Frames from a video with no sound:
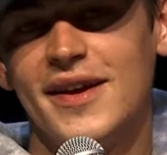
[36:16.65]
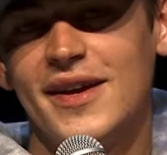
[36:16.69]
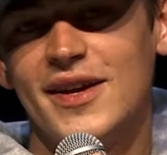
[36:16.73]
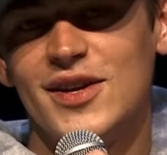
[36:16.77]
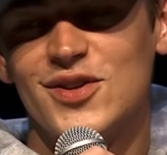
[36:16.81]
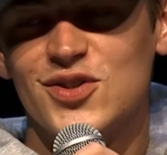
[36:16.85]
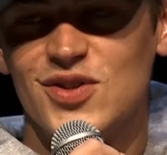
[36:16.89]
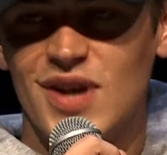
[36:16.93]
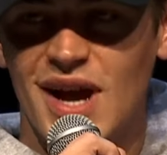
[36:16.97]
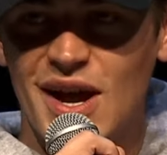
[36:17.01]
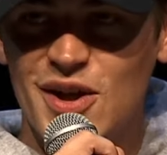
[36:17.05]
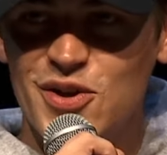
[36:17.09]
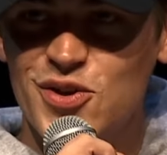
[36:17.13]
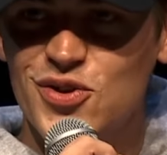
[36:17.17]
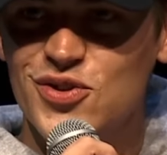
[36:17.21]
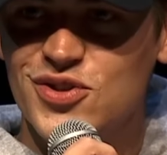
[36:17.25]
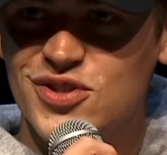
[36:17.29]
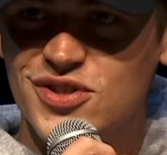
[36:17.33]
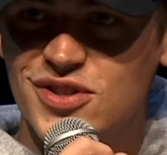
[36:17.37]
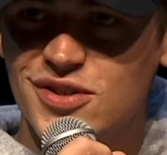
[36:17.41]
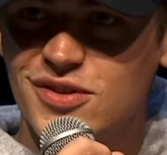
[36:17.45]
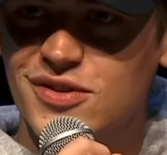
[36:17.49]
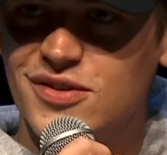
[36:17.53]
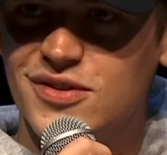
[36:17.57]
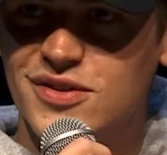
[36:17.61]
So I used
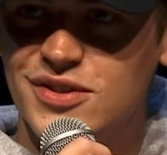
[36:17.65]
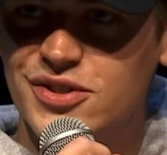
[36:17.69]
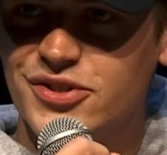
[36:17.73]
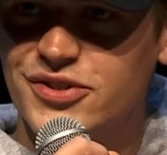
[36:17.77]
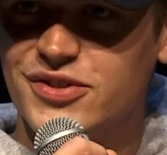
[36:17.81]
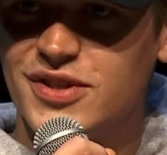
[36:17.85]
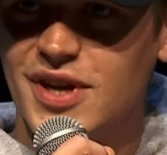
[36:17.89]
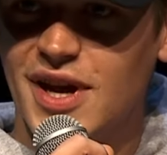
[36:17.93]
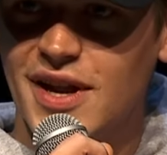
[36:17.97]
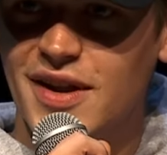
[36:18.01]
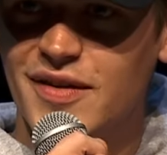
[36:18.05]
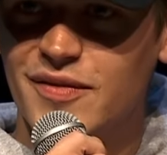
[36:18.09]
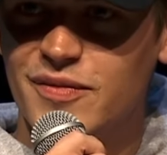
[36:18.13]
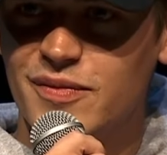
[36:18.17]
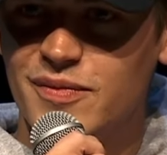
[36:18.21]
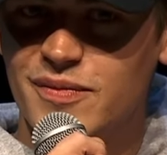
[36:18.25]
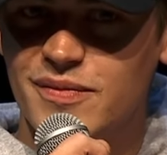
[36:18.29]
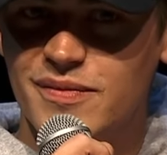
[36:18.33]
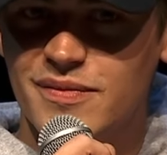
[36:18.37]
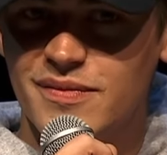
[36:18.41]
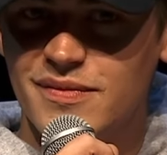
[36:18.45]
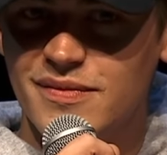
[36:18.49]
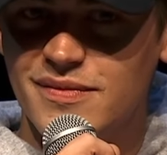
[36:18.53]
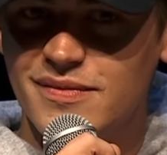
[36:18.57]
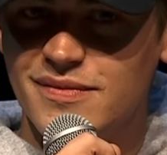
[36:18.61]
to just kind of
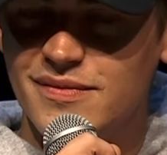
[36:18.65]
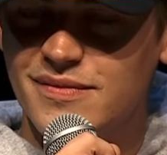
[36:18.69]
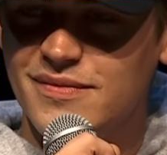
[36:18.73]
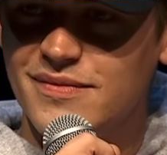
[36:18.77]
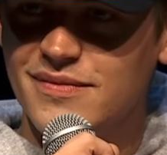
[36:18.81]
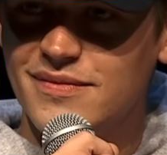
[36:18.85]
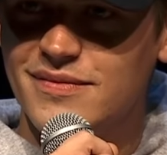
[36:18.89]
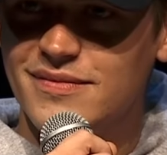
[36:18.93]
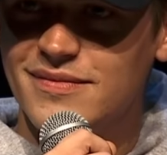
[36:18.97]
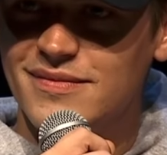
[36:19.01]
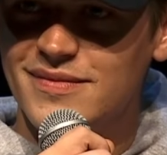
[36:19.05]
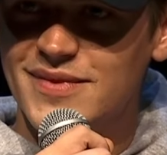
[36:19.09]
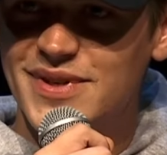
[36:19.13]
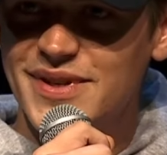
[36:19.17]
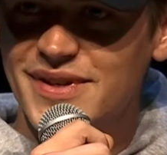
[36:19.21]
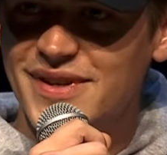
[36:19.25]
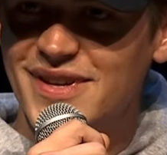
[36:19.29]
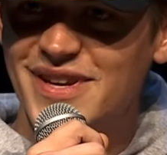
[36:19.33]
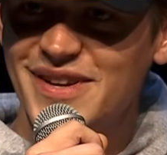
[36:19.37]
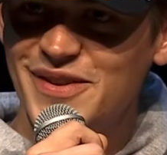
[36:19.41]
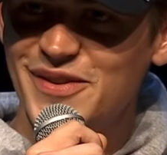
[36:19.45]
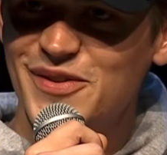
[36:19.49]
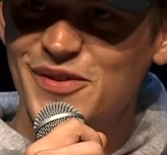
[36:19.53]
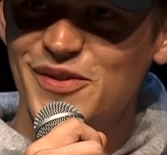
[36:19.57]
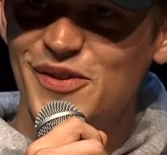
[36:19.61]

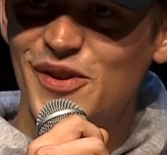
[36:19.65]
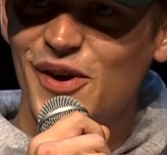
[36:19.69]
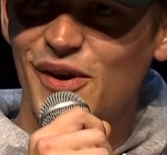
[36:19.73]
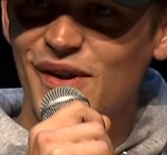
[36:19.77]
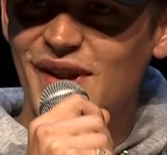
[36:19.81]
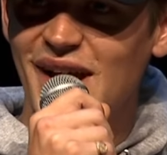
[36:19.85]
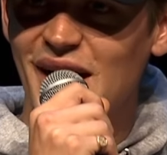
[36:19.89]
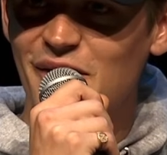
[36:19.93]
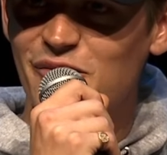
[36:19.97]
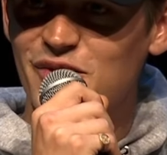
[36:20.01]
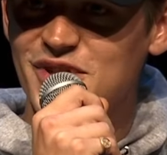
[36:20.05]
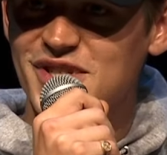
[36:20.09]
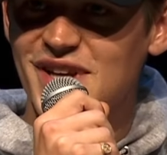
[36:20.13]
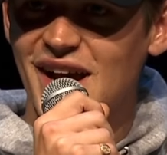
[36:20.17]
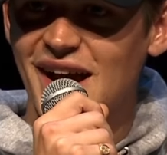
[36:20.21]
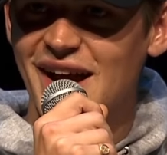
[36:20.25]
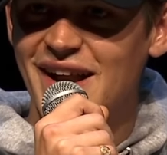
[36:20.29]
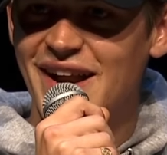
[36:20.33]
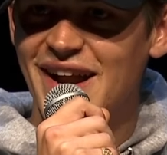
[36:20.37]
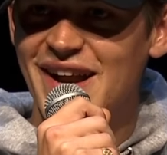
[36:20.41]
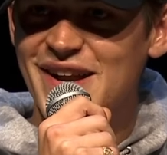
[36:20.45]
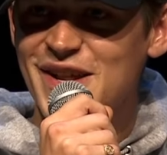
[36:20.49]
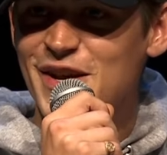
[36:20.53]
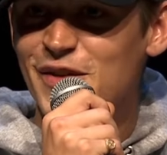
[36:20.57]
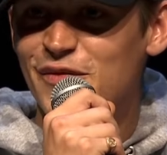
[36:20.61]
not, like, reciting
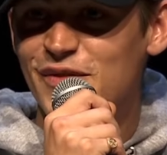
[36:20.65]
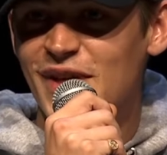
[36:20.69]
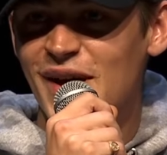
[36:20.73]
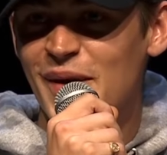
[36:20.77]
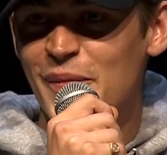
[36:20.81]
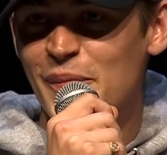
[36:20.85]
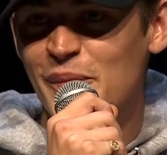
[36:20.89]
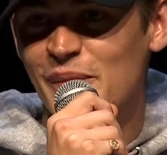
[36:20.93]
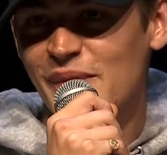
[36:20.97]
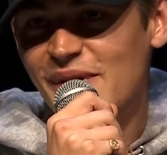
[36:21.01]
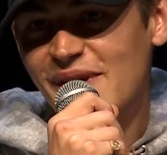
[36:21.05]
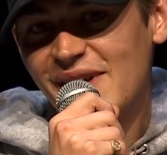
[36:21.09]
any of them.